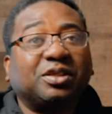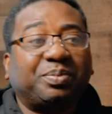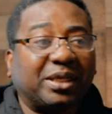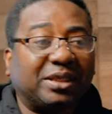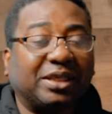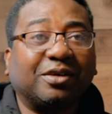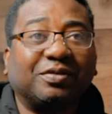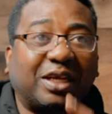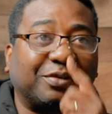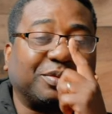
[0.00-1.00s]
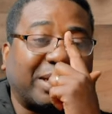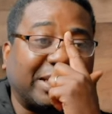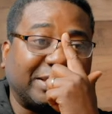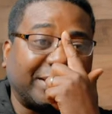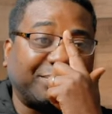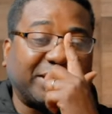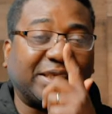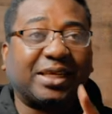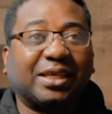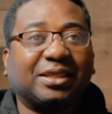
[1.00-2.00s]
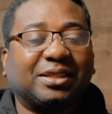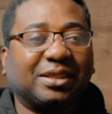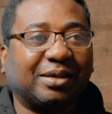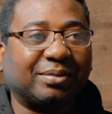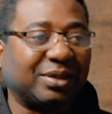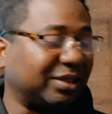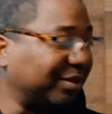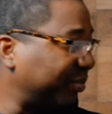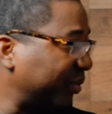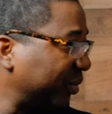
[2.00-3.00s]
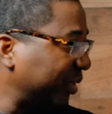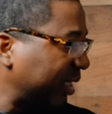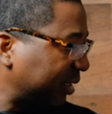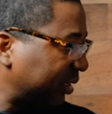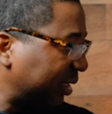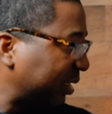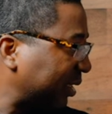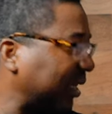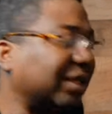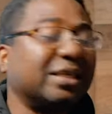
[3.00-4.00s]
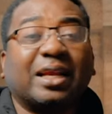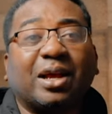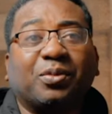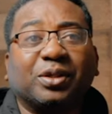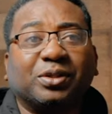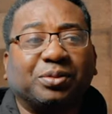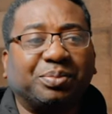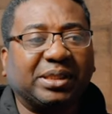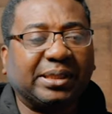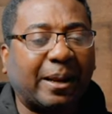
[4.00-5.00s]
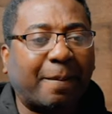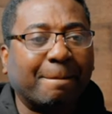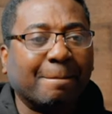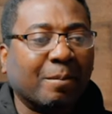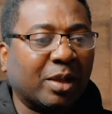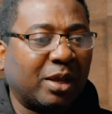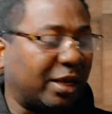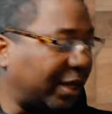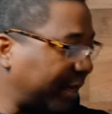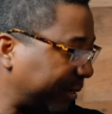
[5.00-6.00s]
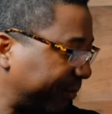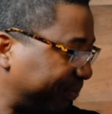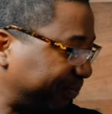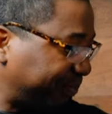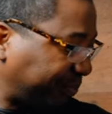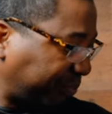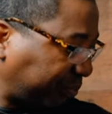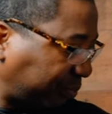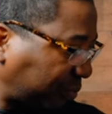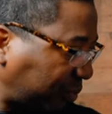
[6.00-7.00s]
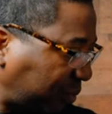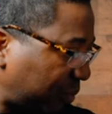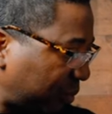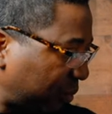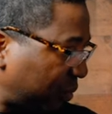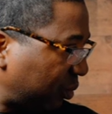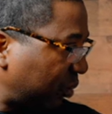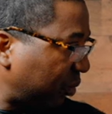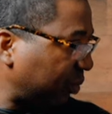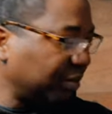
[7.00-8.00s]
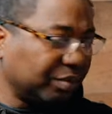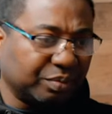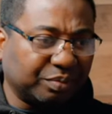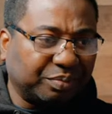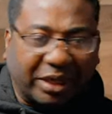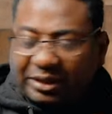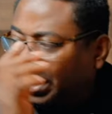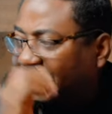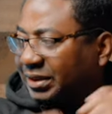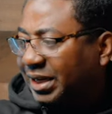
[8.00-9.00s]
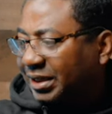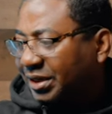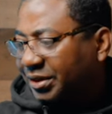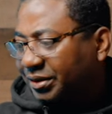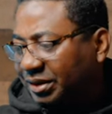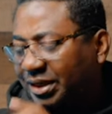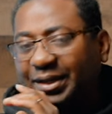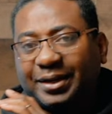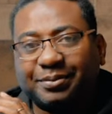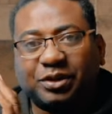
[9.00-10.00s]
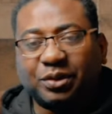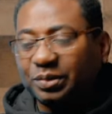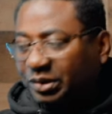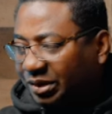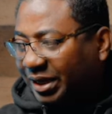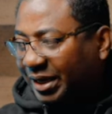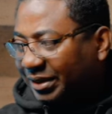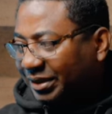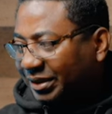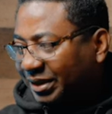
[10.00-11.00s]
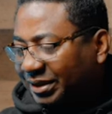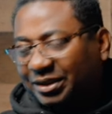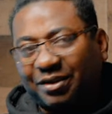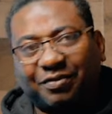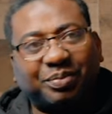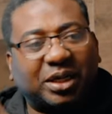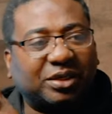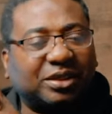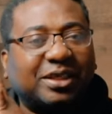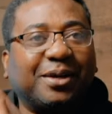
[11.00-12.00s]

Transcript: spent enough time with my Atem Mini yet. I'm not the pro yet that I want to be. But let's get it on. So to get this stuff, because